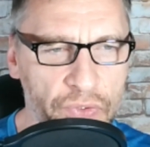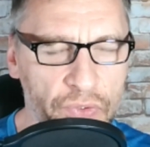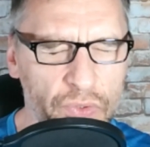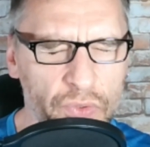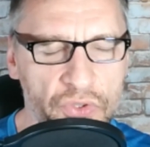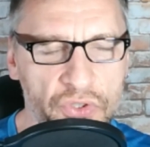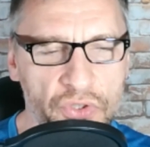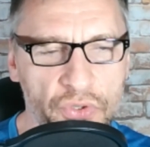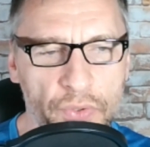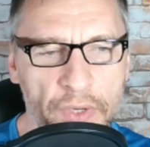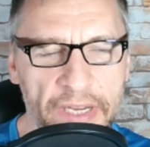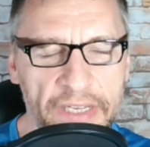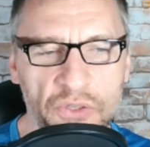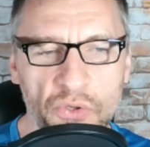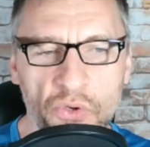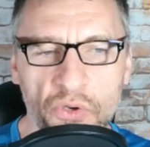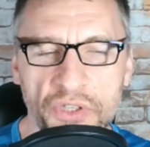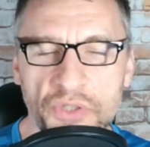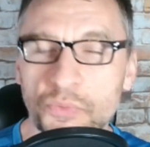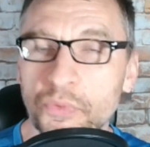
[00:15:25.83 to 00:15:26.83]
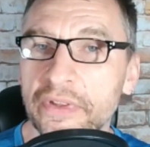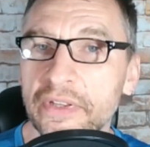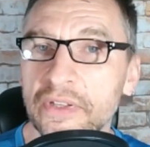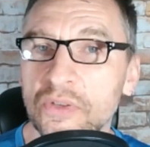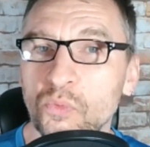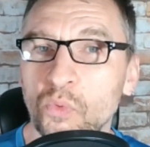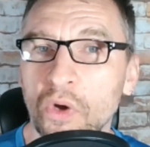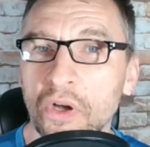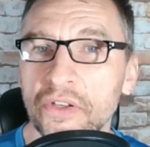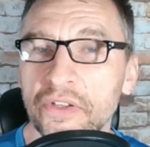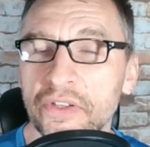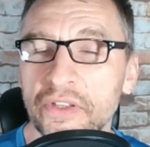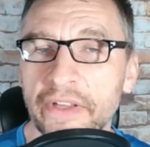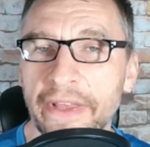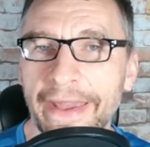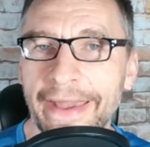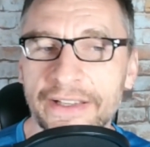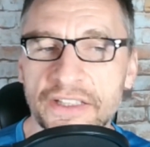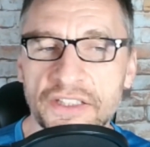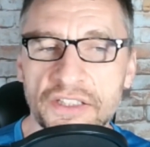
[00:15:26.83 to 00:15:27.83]
track noise within one
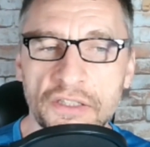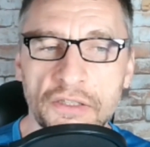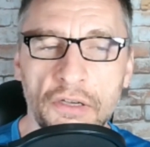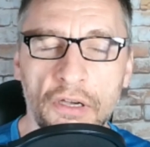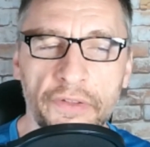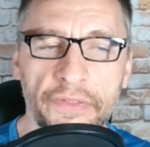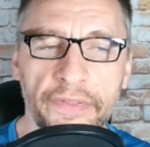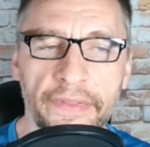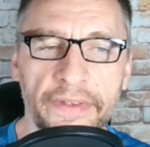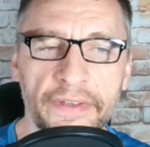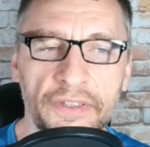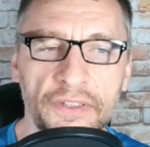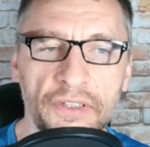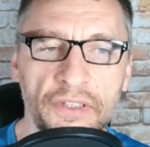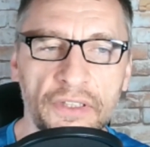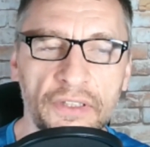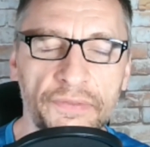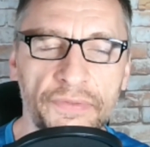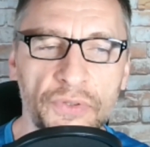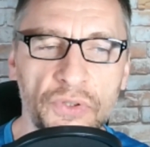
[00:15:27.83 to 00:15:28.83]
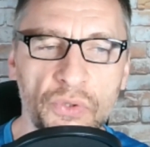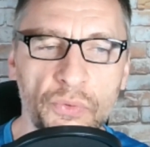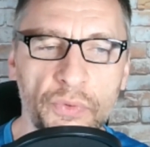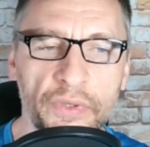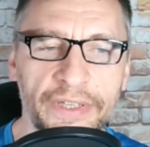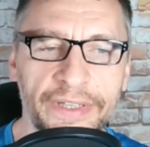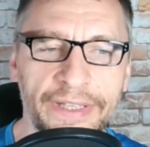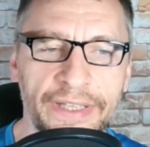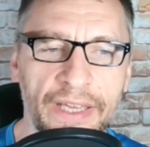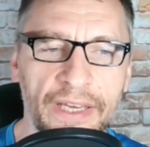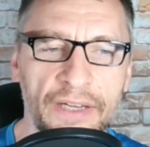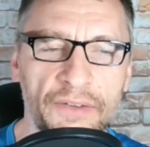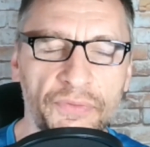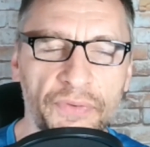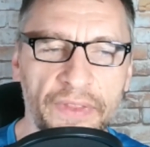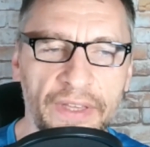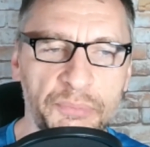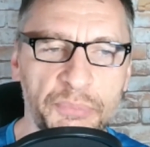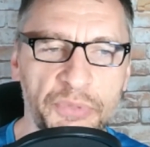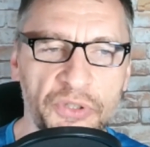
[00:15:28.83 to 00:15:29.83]
hexagon, then if you do it again for
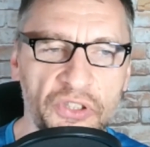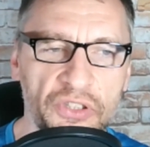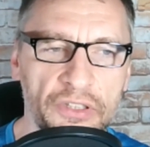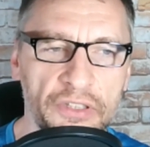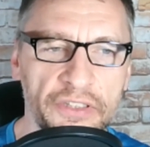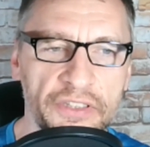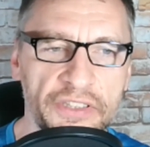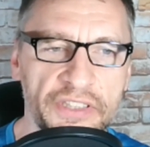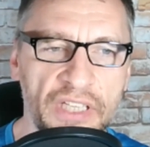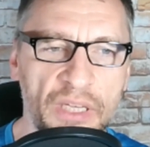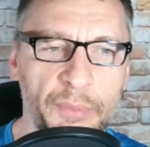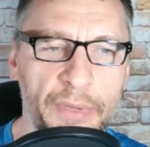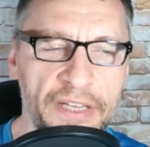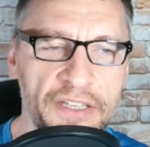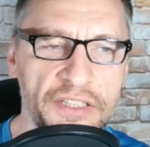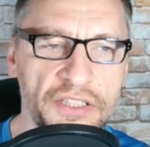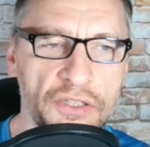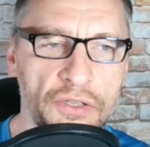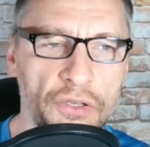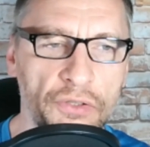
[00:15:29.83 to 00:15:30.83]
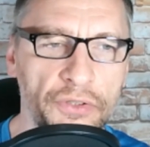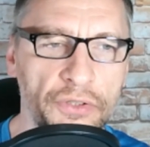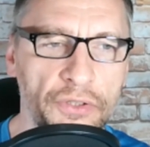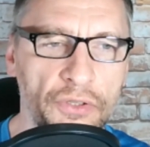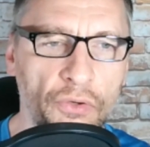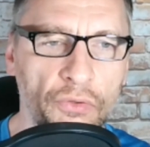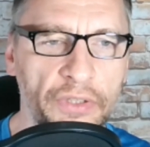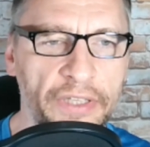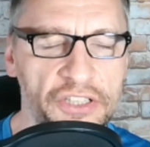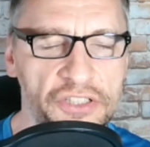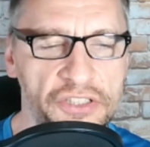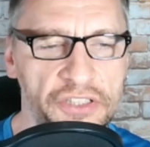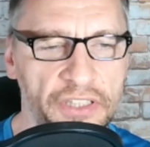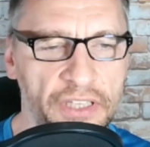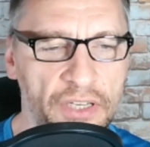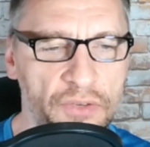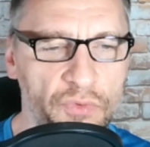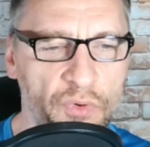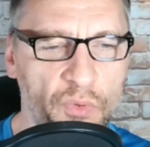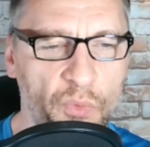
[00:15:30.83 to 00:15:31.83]
that particular same hexagon, you don't actually
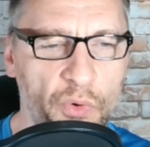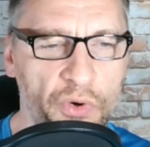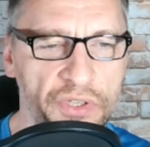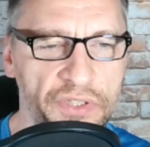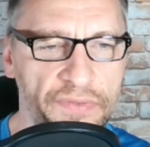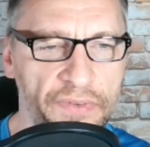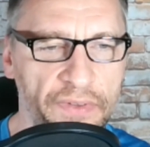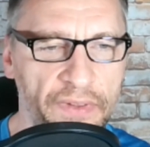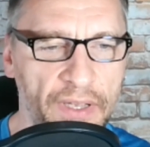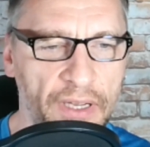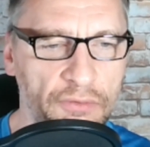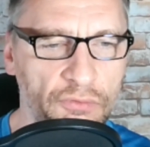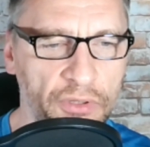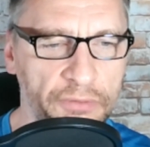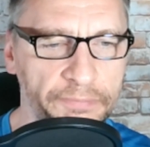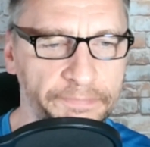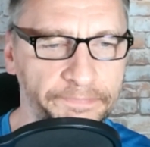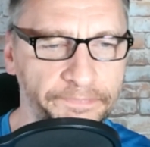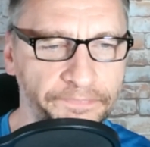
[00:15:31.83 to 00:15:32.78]
get rewards for that one.